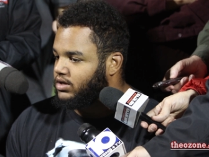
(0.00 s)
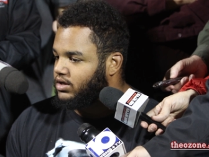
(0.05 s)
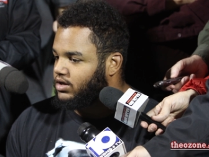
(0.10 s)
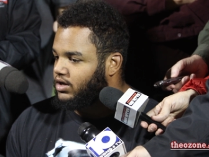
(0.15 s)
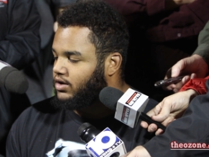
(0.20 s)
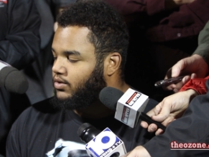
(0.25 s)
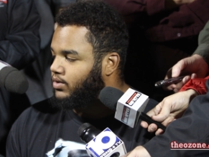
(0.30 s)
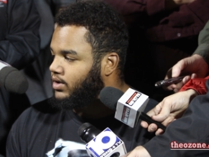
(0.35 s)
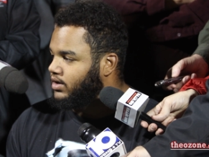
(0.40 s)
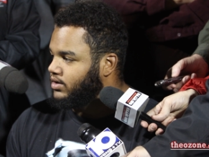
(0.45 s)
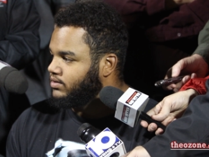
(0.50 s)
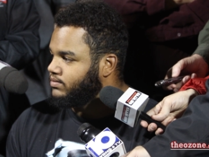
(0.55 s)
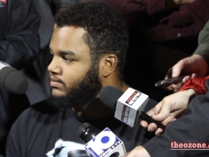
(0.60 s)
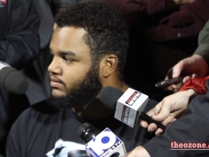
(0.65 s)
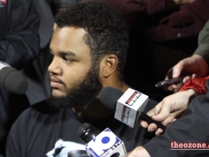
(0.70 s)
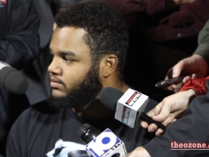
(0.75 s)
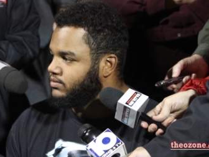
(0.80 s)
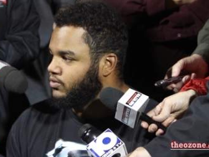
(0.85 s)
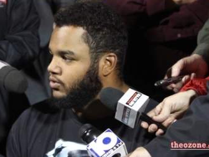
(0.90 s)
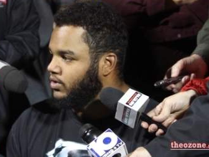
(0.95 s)
like, oh, well,
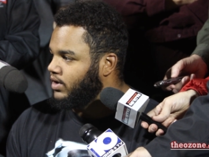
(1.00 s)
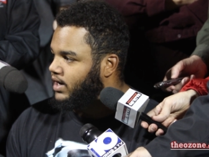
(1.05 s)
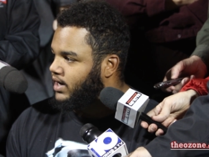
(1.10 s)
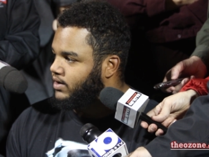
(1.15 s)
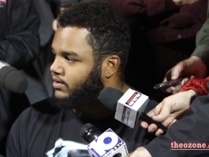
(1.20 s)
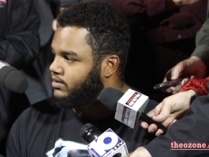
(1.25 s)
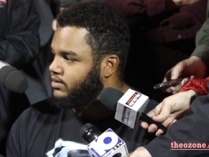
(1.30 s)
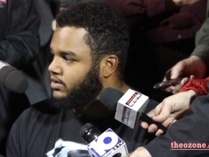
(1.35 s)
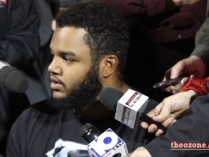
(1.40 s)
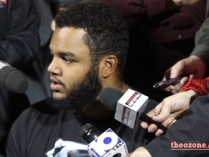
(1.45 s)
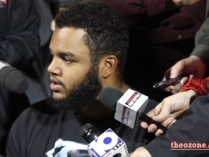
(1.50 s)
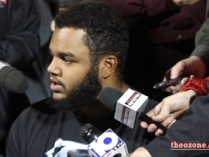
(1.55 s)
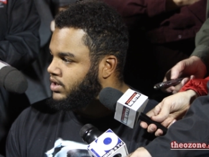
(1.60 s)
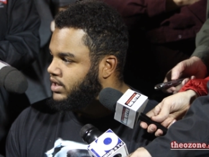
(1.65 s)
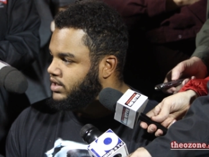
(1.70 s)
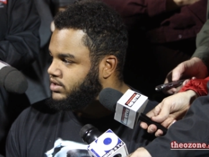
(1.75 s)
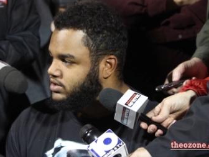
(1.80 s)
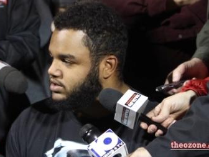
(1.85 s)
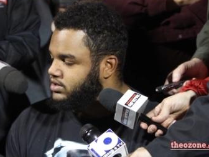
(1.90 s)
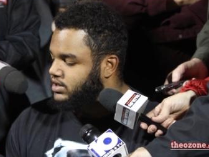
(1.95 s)
we're out.
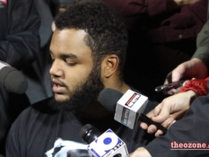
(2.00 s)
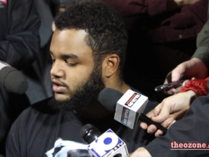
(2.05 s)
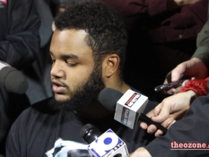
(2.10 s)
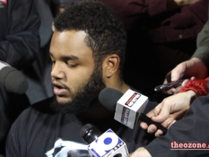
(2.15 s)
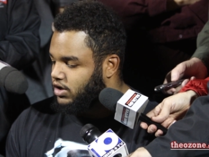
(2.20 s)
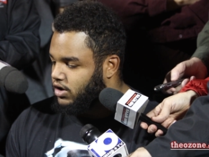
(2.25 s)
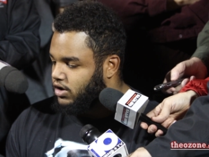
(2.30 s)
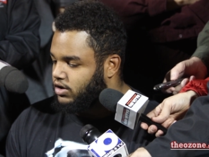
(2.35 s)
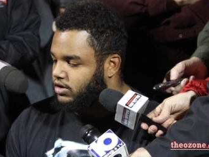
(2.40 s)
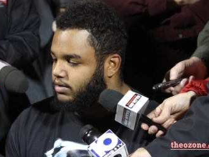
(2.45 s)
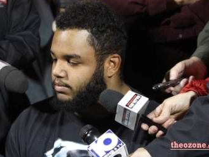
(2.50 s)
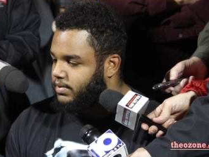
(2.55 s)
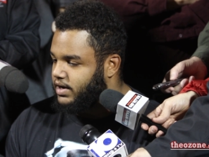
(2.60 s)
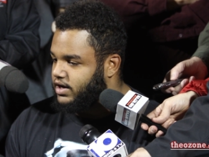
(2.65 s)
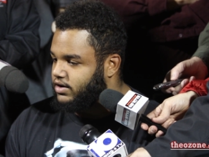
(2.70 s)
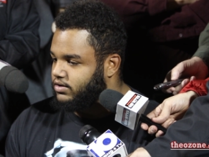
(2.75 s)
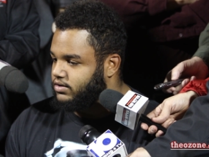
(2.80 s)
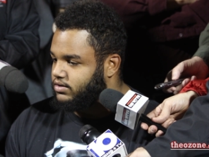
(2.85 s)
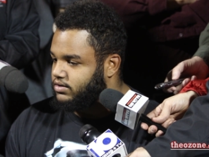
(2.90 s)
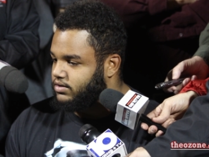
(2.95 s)
It's all
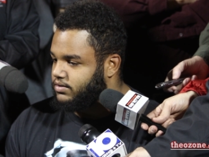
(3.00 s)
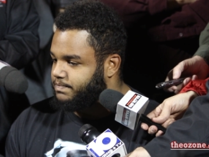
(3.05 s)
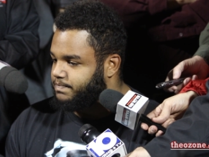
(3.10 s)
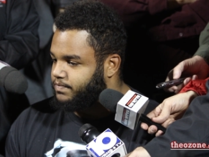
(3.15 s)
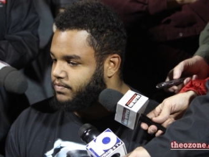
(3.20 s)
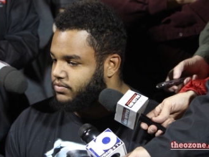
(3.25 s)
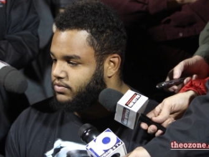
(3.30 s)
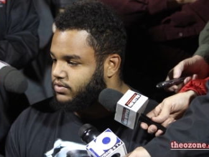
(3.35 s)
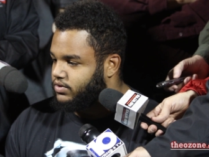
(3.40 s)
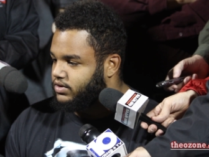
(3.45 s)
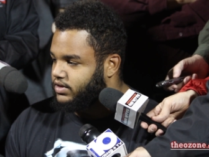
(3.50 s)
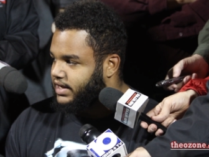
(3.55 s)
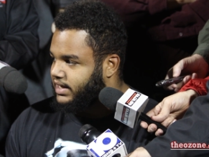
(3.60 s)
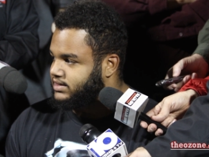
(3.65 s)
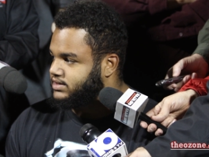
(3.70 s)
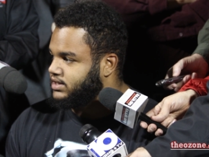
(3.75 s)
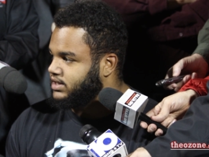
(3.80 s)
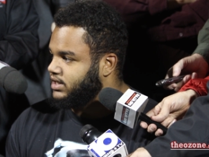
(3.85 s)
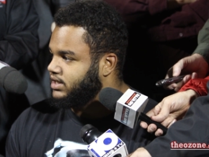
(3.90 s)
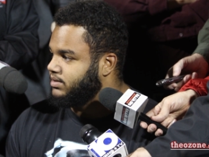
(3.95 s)
about
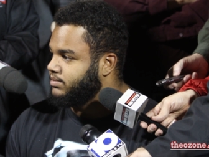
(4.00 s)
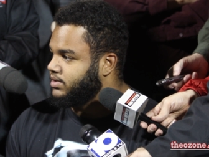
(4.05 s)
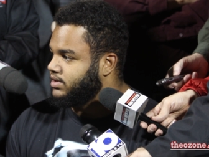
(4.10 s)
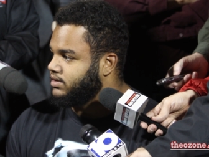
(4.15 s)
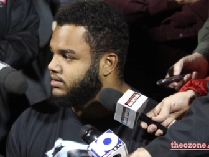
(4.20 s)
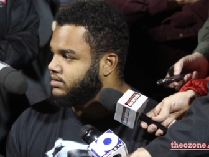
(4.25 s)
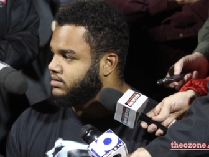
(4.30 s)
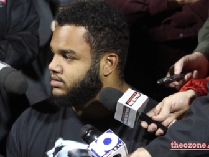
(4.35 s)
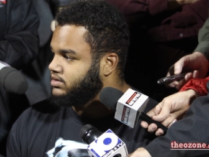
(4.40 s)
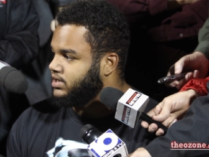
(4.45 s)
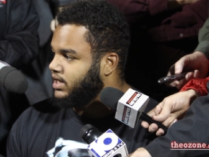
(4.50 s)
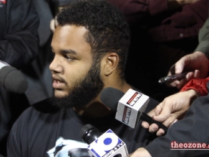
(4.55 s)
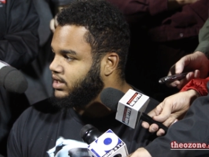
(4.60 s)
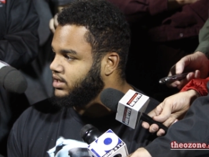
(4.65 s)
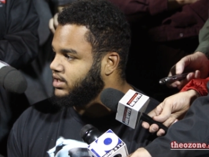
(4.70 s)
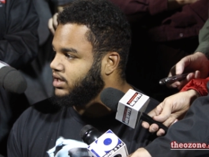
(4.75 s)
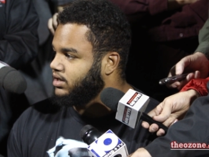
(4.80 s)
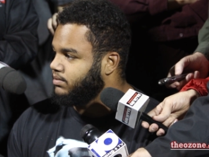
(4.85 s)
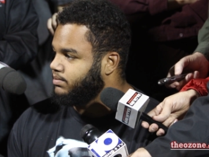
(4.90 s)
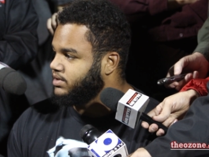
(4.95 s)
that team and taking
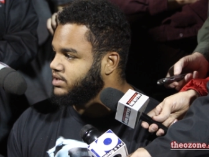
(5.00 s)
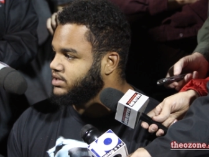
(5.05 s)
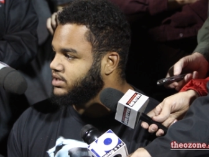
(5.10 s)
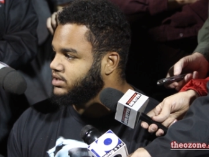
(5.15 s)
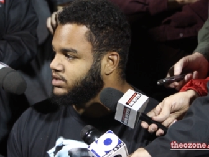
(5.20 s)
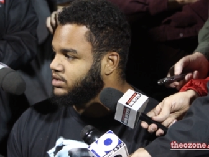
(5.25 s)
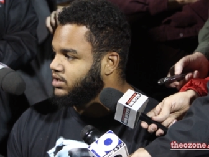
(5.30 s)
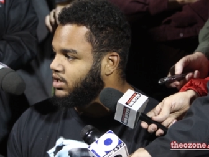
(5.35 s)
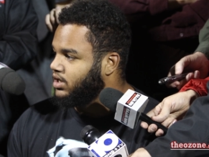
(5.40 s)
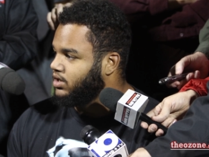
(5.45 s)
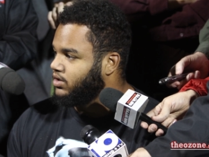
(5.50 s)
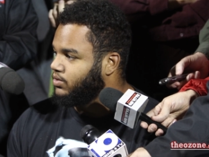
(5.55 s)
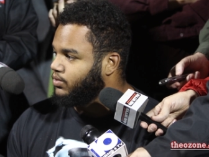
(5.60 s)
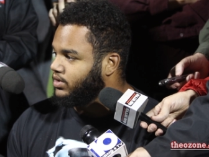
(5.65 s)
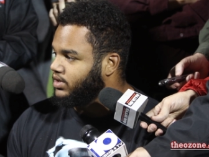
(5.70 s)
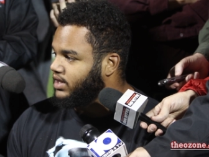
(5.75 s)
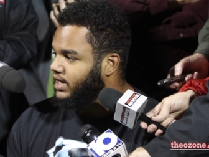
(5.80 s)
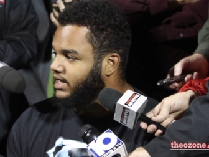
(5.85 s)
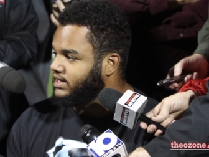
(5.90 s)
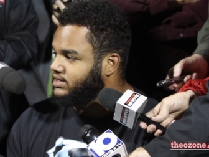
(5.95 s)
care of business
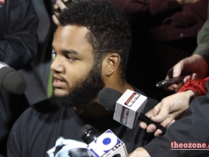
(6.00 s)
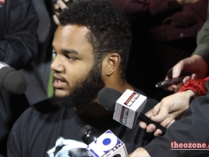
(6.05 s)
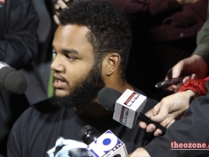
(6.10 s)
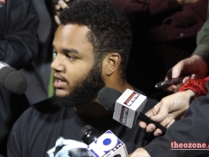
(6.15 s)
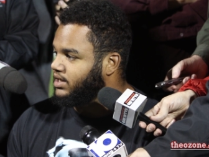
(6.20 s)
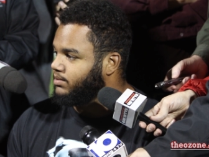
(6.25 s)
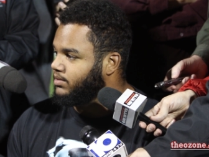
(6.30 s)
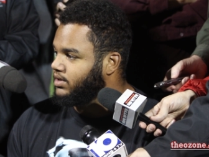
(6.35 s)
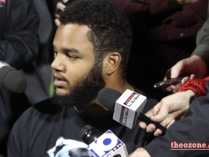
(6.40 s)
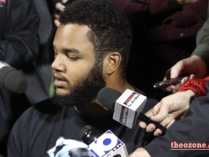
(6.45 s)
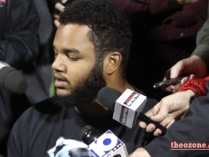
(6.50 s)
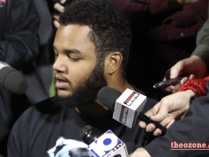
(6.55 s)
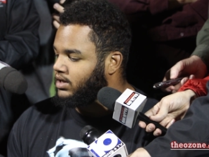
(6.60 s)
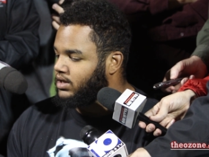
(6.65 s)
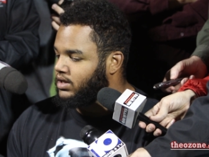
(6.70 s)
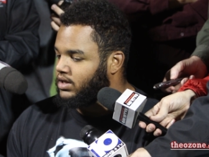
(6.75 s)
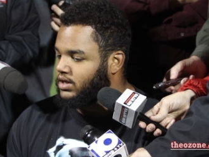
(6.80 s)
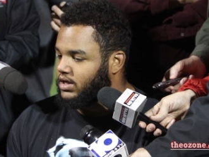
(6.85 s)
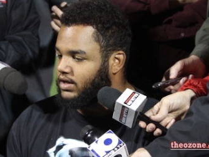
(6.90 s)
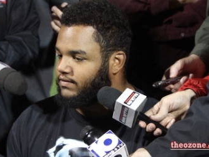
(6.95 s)
with that team. And
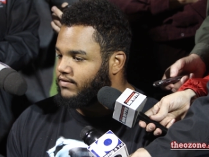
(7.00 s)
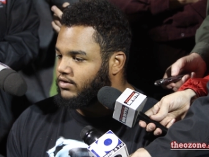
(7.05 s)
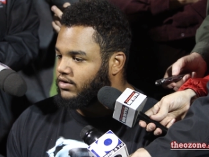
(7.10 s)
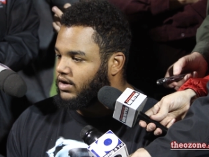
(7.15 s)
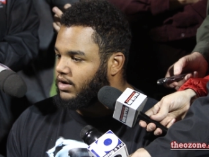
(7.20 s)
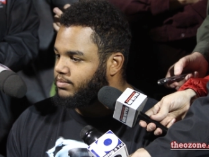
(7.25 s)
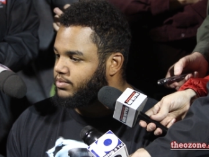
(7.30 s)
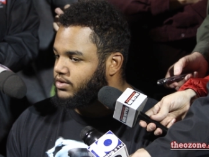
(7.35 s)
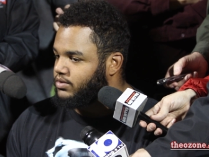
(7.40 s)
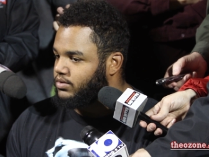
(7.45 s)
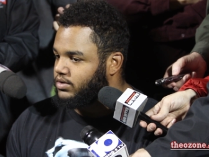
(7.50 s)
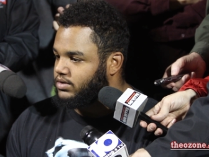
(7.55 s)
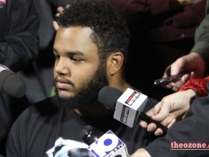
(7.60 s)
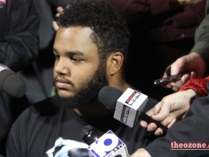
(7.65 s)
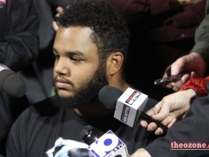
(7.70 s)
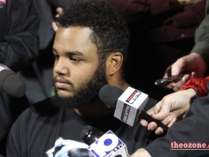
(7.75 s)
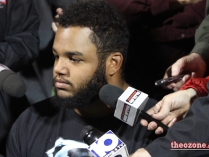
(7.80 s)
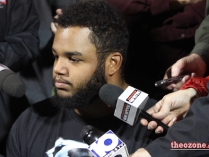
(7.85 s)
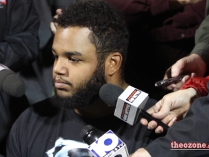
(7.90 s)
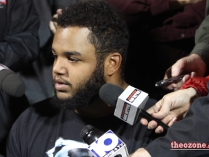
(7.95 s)
if you're up, you want
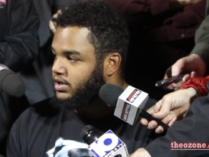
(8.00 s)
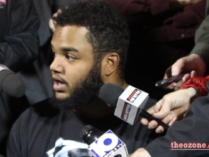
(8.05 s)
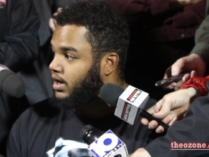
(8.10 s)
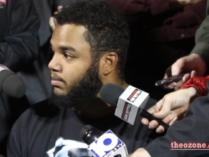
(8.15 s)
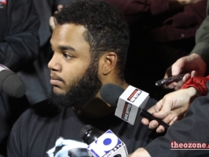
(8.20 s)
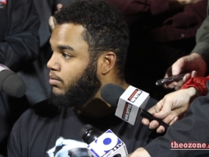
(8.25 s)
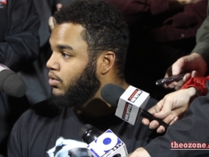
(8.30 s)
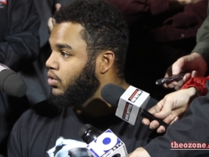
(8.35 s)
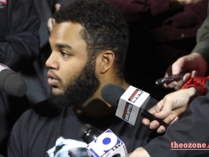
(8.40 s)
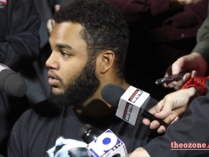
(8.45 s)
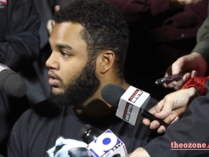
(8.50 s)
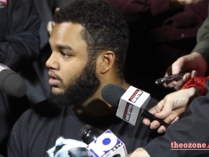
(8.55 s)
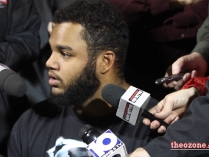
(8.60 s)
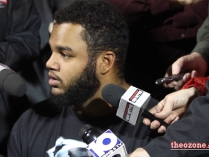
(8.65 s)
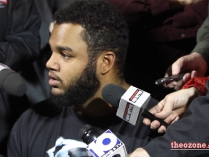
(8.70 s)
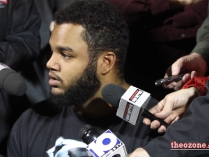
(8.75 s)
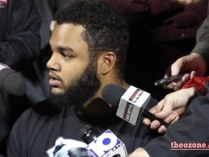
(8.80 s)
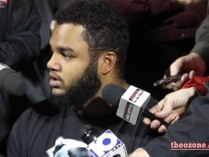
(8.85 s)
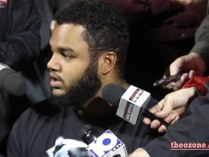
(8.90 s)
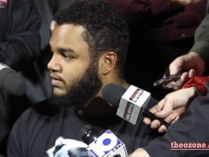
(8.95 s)
to be up more.
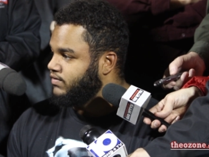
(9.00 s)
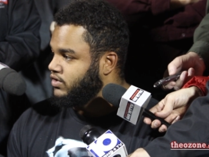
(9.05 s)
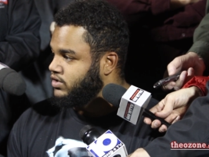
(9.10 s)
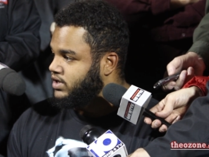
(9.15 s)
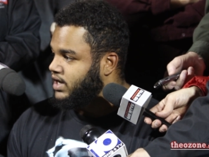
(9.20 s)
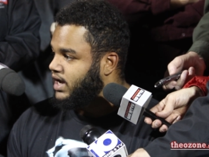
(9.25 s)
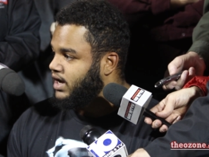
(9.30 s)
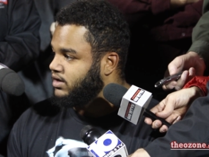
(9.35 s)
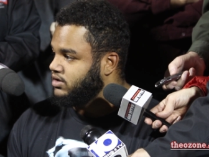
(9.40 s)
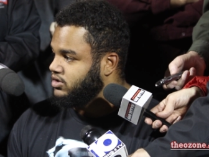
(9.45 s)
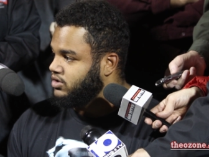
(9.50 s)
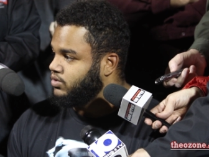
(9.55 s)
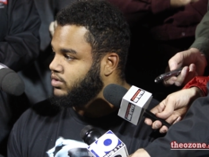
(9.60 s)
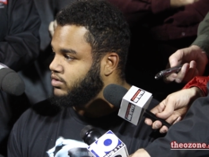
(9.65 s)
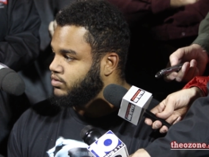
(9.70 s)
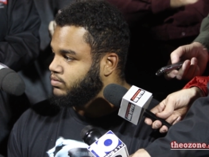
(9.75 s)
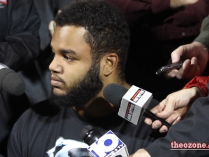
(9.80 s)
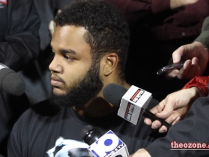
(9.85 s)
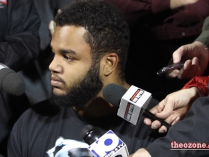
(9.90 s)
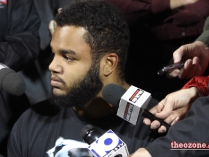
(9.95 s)
If you're down, you
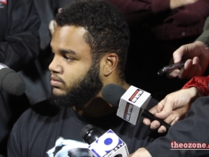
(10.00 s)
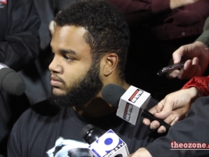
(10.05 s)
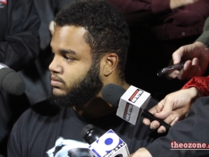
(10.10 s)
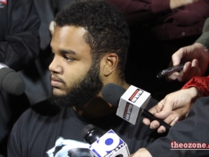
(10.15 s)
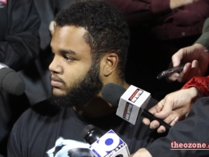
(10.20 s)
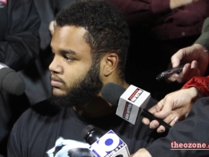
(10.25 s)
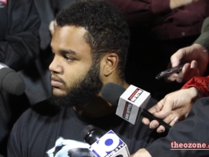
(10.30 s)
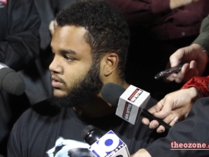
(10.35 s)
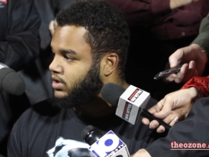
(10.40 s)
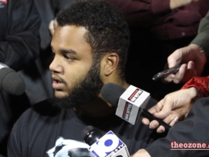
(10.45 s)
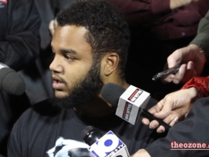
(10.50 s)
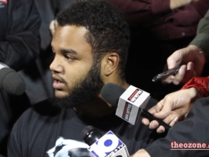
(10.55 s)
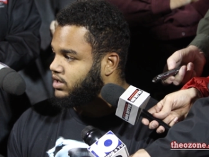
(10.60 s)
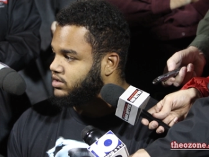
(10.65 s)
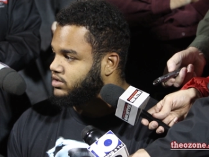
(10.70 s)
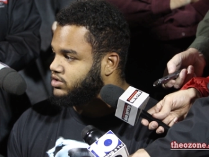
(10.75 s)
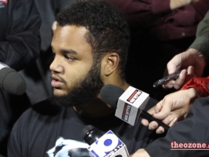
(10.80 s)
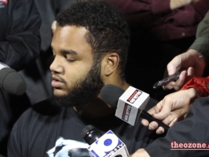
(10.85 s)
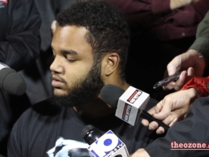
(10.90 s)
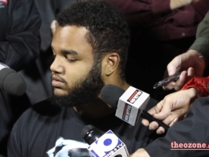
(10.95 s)
want to